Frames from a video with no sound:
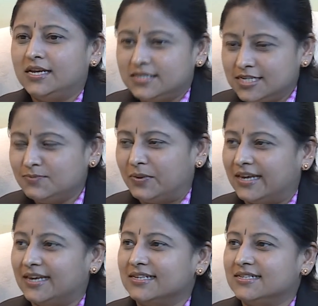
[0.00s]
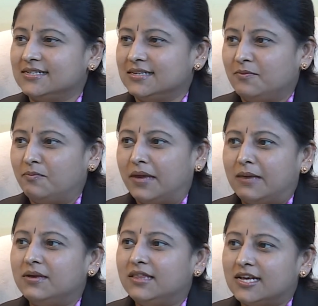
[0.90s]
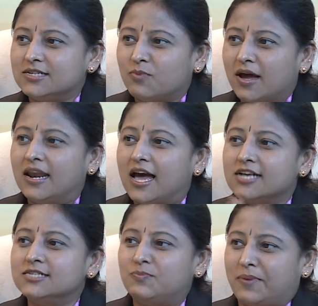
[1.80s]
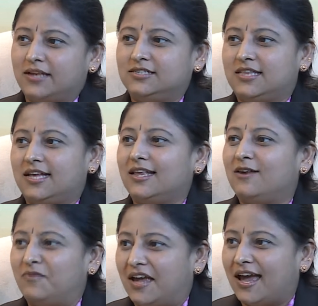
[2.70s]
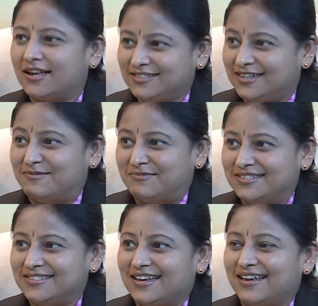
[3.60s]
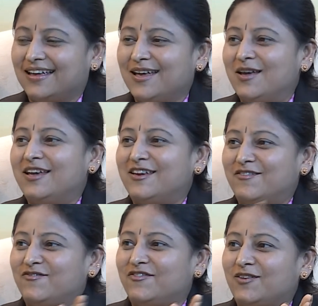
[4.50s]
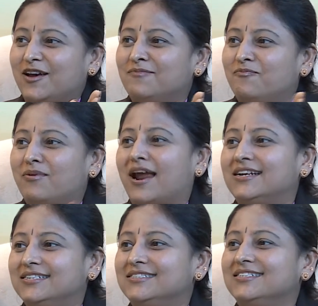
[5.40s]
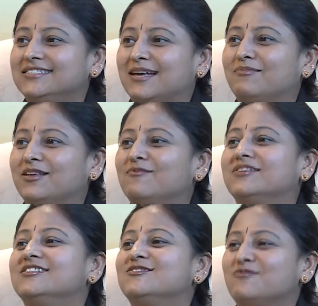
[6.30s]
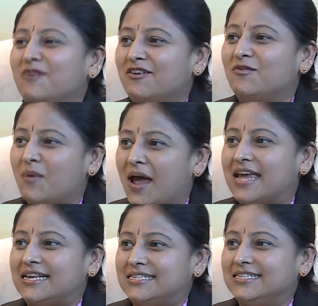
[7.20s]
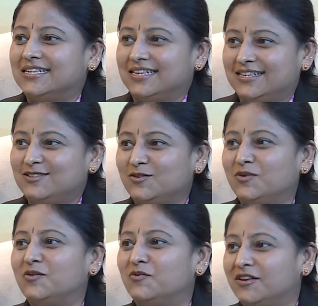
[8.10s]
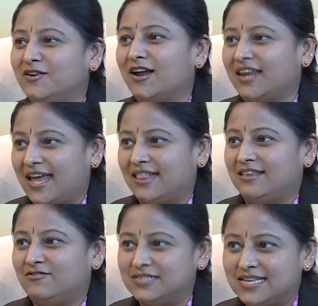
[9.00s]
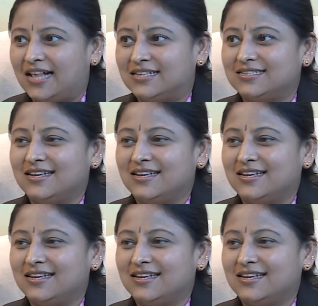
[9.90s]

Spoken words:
just because maybe there's one aspect that we are actually missing. If we are practicing something which is not right, so you will not get the result.